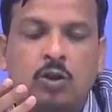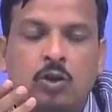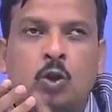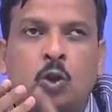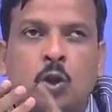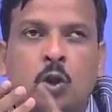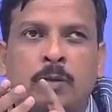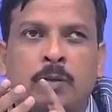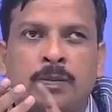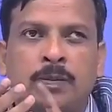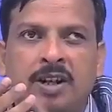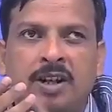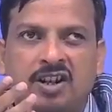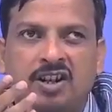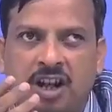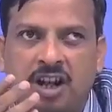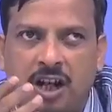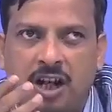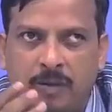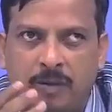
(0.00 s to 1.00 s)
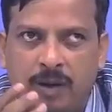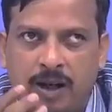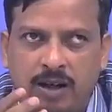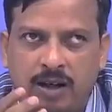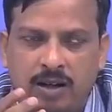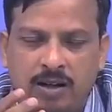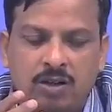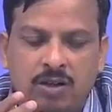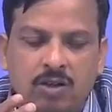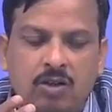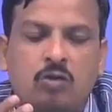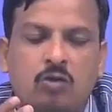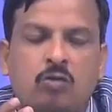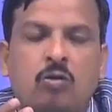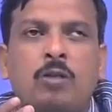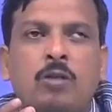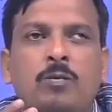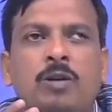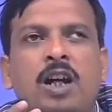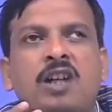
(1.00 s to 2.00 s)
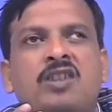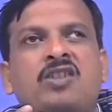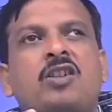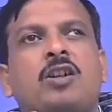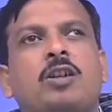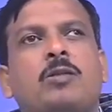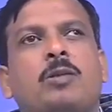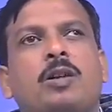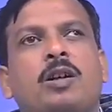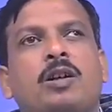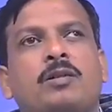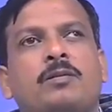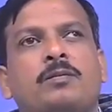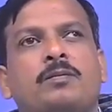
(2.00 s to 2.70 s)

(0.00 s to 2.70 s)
should be measurable, should be achievable.